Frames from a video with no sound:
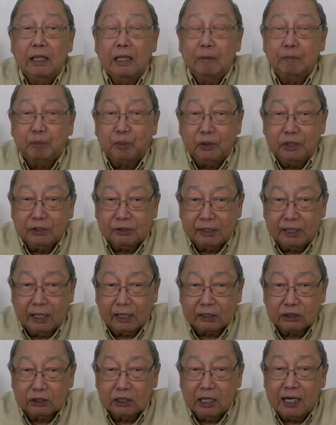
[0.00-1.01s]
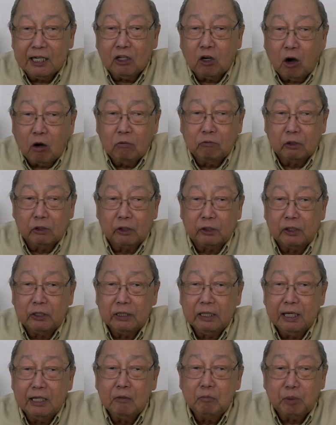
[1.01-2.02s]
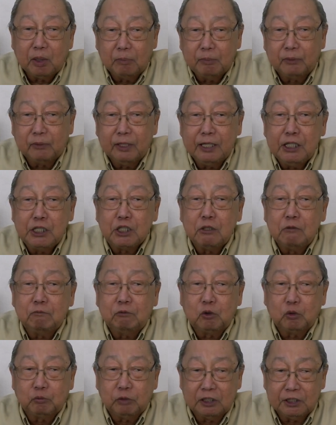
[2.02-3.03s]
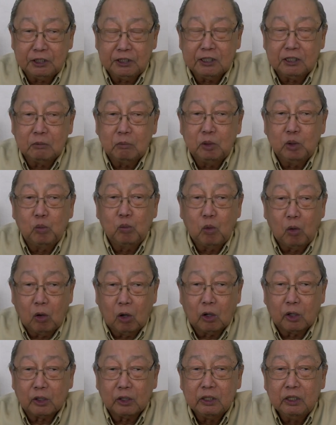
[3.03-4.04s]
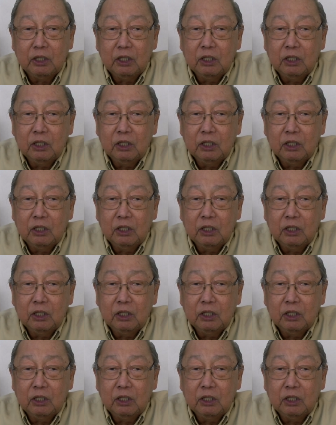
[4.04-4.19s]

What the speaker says: a pretext, a cover, and preparation for fascism and war.